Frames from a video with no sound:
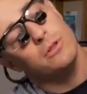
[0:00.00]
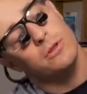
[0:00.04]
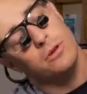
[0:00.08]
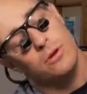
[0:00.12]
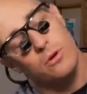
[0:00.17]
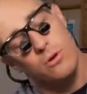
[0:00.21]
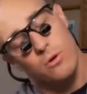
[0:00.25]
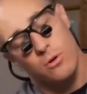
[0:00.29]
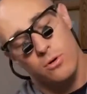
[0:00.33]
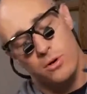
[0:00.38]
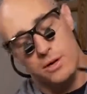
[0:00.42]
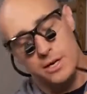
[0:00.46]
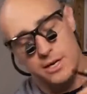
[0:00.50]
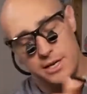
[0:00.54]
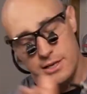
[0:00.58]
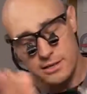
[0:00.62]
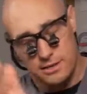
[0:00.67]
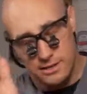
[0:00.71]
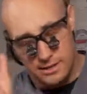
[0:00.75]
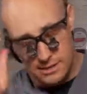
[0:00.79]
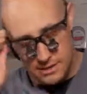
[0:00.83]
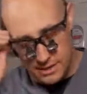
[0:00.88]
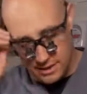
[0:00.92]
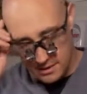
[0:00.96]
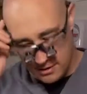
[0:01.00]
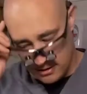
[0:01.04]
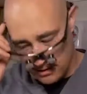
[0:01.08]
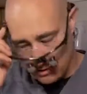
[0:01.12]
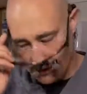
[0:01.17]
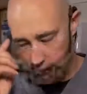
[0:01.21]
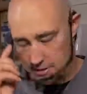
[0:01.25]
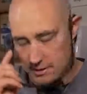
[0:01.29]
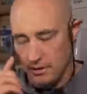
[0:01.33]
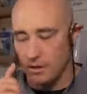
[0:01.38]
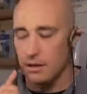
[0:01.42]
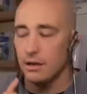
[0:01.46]
the cornea
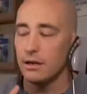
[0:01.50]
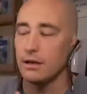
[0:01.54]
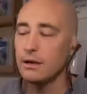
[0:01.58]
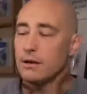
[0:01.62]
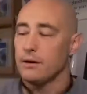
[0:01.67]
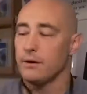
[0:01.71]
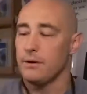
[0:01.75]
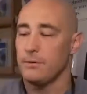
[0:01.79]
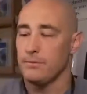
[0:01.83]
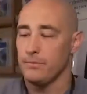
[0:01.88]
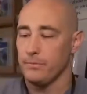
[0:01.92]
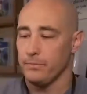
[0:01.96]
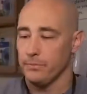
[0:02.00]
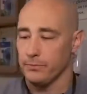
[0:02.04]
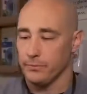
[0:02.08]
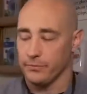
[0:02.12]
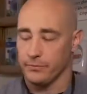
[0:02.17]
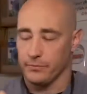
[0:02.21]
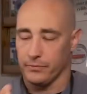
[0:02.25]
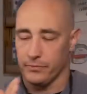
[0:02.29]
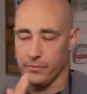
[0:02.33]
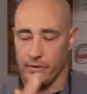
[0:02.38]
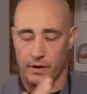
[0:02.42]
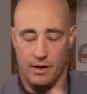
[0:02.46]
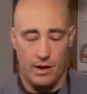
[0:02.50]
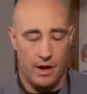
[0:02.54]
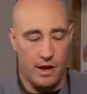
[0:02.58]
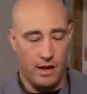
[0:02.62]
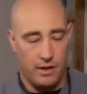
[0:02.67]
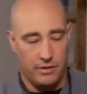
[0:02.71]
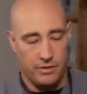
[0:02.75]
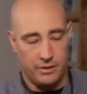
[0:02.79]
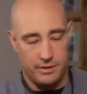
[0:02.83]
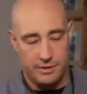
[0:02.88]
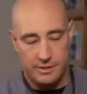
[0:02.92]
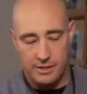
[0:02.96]
sits
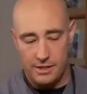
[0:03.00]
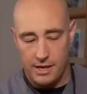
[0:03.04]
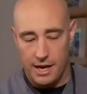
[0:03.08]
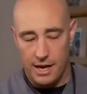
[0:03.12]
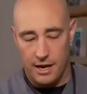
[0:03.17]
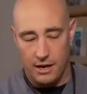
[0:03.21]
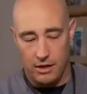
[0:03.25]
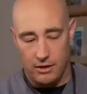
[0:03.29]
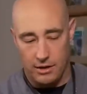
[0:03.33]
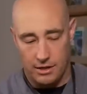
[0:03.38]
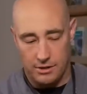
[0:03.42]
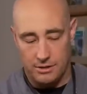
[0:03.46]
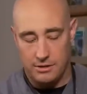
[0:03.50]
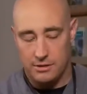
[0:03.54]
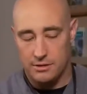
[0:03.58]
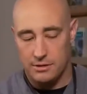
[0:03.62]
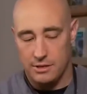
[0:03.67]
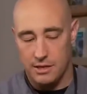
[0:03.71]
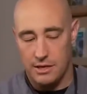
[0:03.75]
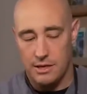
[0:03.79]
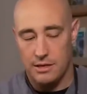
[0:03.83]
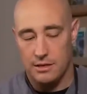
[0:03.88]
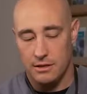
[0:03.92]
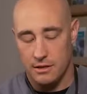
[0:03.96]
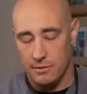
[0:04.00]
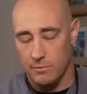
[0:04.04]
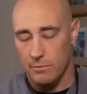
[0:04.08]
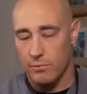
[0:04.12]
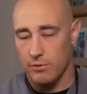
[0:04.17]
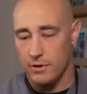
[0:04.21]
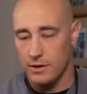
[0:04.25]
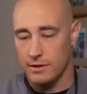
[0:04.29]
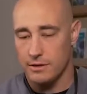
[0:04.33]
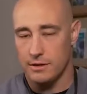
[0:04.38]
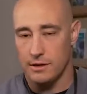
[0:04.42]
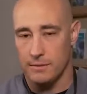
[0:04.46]
on the scale that you see in the
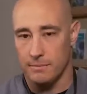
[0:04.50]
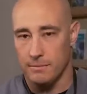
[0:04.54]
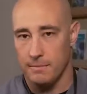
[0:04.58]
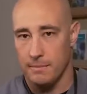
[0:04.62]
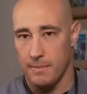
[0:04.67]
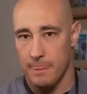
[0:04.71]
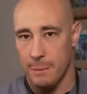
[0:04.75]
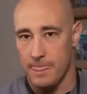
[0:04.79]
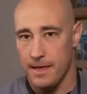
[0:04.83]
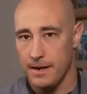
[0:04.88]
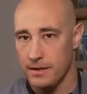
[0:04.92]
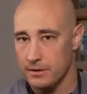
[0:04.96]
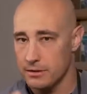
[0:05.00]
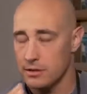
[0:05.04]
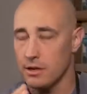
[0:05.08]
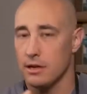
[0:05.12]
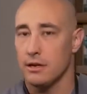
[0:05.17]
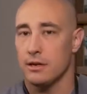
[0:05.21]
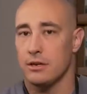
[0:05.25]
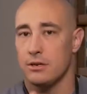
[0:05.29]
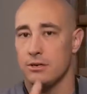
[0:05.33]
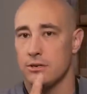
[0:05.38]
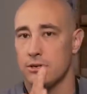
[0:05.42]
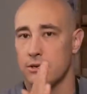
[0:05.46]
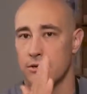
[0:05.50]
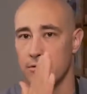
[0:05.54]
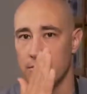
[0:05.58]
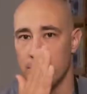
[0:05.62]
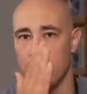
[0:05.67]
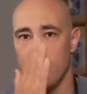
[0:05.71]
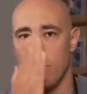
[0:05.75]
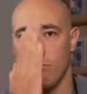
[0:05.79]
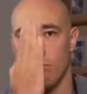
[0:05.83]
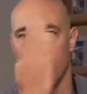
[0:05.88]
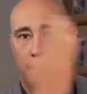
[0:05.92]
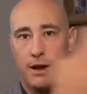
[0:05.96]
prism. And as long as
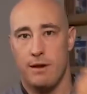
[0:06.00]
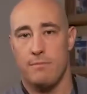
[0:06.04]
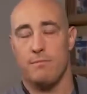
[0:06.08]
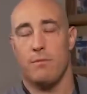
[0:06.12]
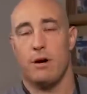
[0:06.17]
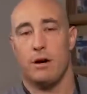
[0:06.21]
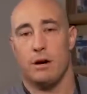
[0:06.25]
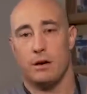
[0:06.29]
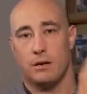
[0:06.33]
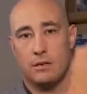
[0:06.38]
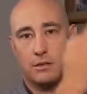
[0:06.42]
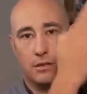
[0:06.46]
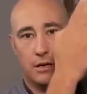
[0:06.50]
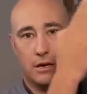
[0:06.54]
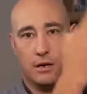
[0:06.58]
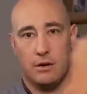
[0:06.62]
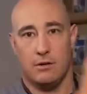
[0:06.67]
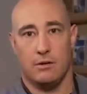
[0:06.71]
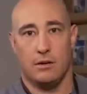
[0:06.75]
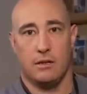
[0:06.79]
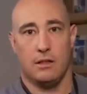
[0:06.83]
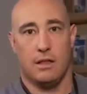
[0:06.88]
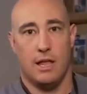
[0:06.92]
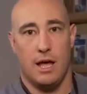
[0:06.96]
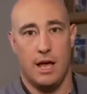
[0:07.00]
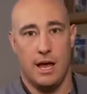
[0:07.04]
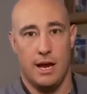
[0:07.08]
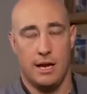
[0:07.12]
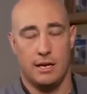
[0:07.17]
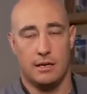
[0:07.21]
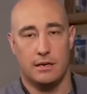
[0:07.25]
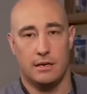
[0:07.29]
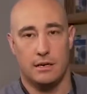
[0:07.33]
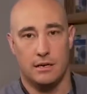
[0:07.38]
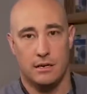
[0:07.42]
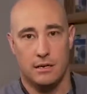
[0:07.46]
your red marks are
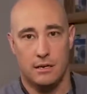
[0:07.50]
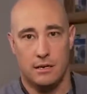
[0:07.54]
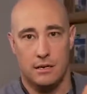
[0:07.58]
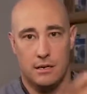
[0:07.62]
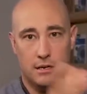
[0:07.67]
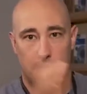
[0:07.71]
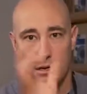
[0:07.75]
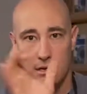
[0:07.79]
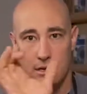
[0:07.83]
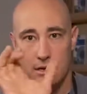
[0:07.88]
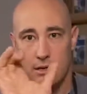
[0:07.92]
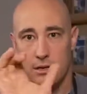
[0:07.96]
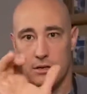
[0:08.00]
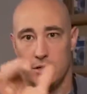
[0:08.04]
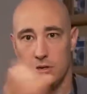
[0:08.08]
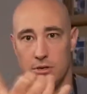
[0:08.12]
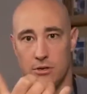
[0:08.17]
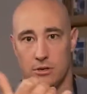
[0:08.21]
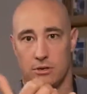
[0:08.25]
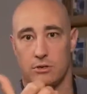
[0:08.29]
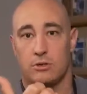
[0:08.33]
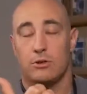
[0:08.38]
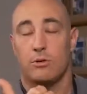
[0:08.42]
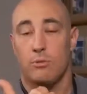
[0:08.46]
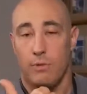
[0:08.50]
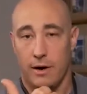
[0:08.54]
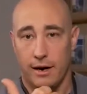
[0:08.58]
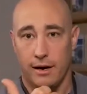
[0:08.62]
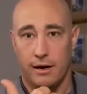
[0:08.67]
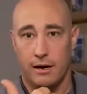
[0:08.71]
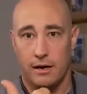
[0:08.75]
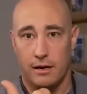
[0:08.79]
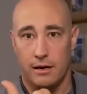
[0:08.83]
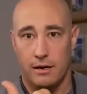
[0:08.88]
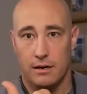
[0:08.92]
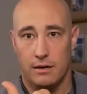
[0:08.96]
aligned, you're
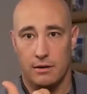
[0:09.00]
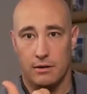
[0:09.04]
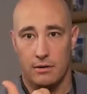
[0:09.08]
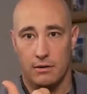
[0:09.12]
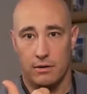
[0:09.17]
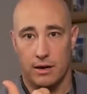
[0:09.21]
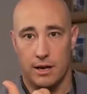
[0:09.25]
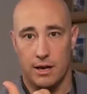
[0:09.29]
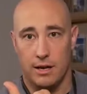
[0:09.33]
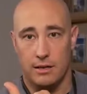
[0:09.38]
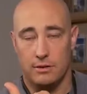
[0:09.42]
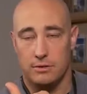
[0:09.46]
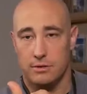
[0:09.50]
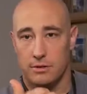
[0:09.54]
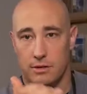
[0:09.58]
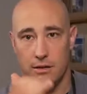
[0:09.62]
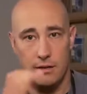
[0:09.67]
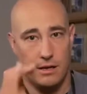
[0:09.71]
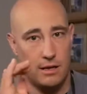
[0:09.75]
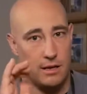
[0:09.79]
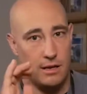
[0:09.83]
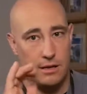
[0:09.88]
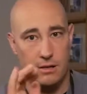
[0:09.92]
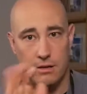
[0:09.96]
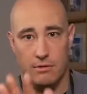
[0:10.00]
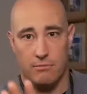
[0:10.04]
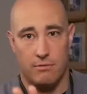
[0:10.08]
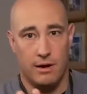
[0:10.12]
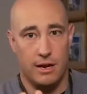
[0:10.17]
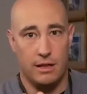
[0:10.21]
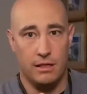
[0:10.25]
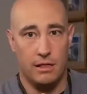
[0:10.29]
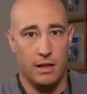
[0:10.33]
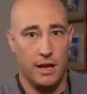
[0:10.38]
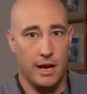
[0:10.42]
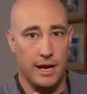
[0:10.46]
square. Okay, so the
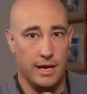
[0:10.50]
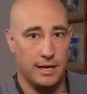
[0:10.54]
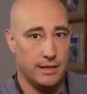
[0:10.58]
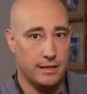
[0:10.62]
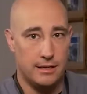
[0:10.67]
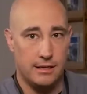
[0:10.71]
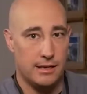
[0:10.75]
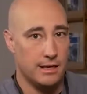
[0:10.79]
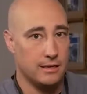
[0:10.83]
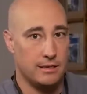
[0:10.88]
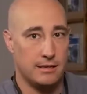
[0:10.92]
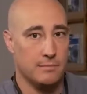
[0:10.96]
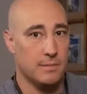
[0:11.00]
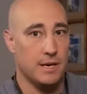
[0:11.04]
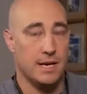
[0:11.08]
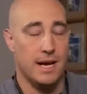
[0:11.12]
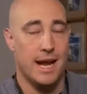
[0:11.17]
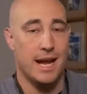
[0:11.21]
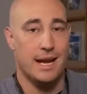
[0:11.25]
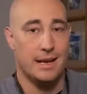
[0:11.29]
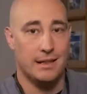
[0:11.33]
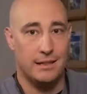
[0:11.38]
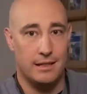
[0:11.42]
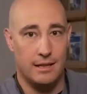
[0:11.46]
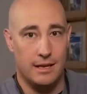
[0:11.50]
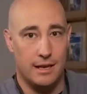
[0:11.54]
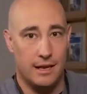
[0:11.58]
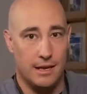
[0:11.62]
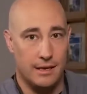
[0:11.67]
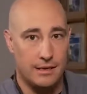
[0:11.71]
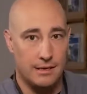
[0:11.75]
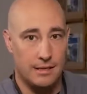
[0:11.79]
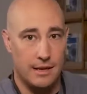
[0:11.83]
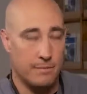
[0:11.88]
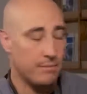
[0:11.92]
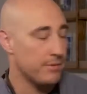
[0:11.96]
red line doesn't mean anything
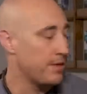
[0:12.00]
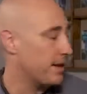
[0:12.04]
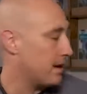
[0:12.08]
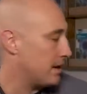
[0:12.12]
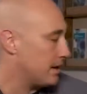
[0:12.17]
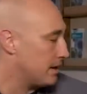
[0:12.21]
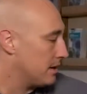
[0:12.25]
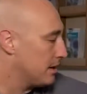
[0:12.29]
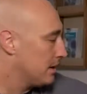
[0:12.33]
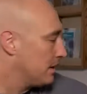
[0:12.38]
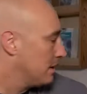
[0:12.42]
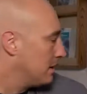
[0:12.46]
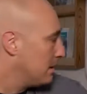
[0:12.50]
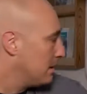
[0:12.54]
except that